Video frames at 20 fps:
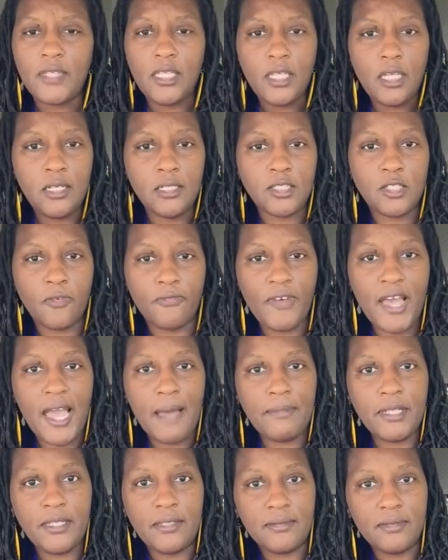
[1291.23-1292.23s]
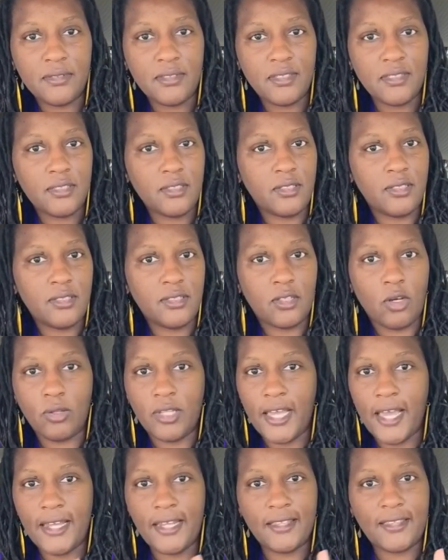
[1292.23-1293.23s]
So family, don't
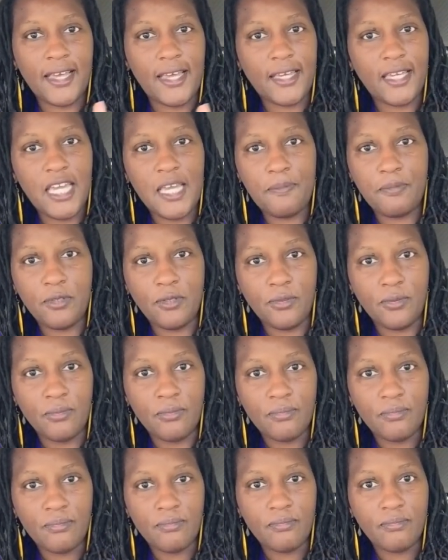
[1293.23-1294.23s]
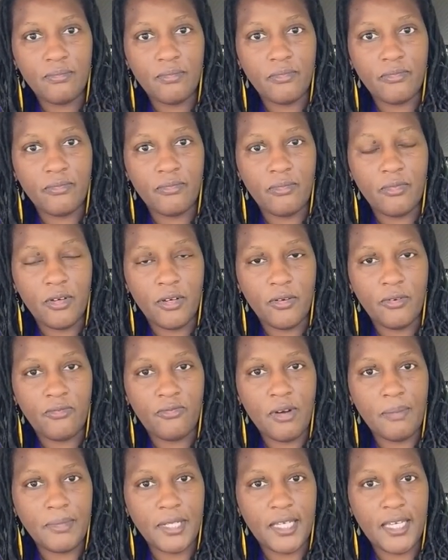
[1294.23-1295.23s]
let anything keep you
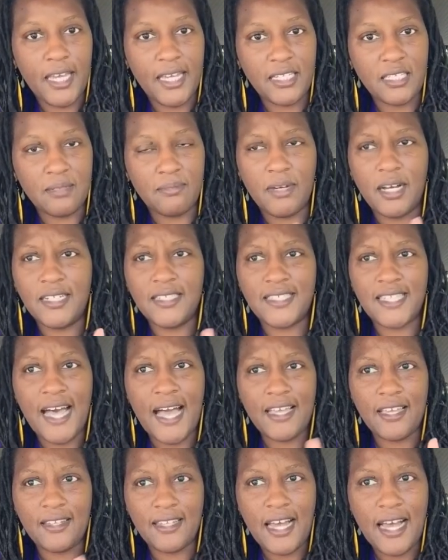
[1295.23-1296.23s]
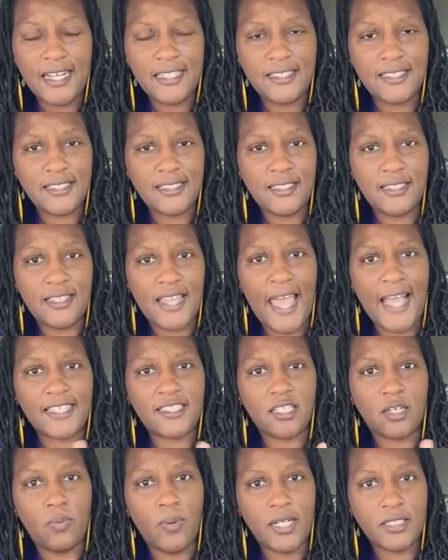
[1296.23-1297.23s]
from the kingdom. Untie your knots. Ask
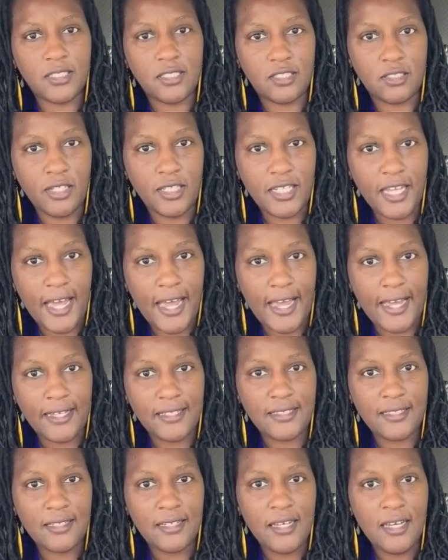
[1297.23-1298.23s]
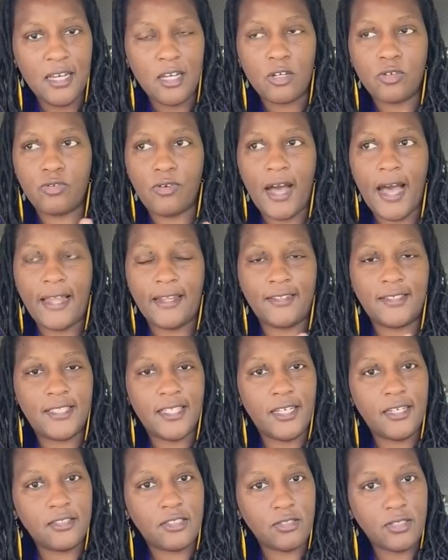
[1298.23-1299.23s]
the questions you need to ask. Cry the
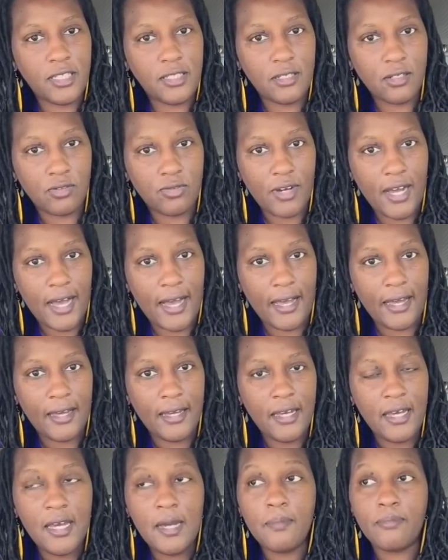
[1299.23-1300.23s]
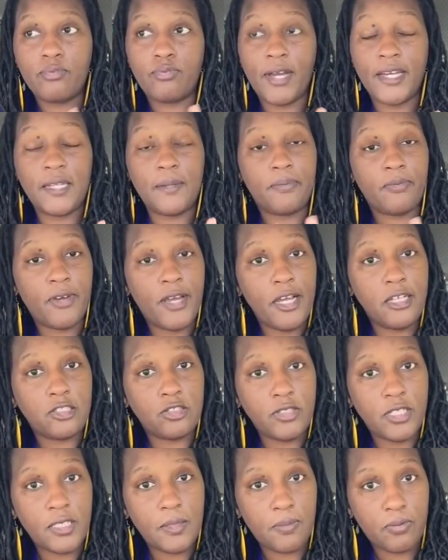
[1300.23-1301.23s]
tears you need to cry. Pray the prayers
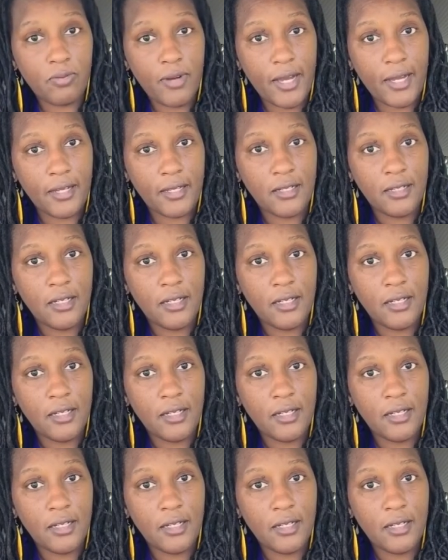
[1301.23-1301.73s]
you need to pray.